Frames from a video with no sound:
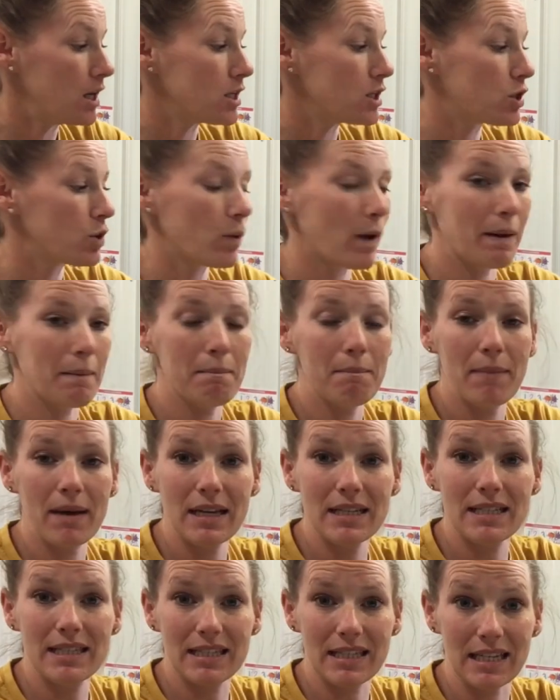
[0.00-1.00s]
to a
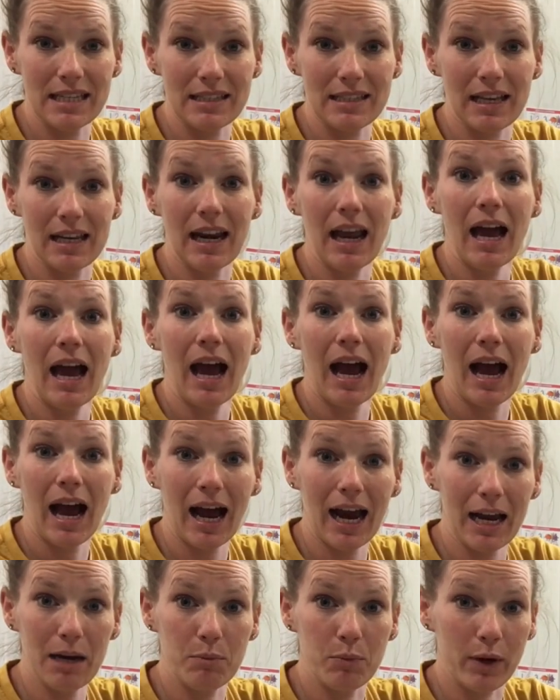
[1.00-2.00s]
mid-season
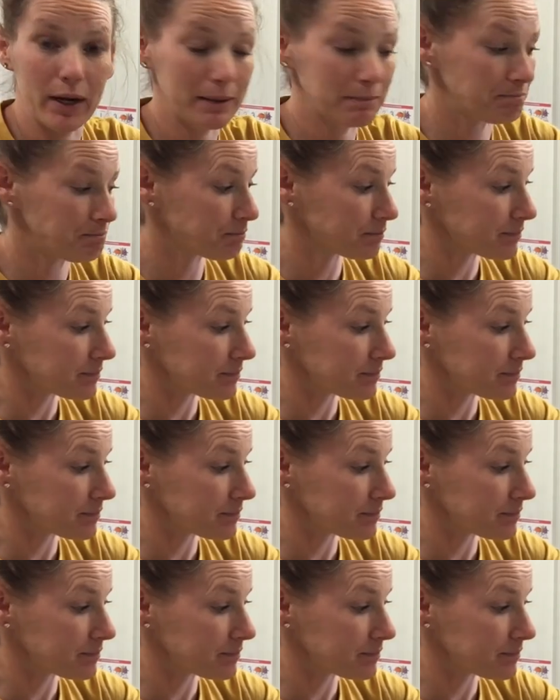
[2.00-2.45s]
hybrid.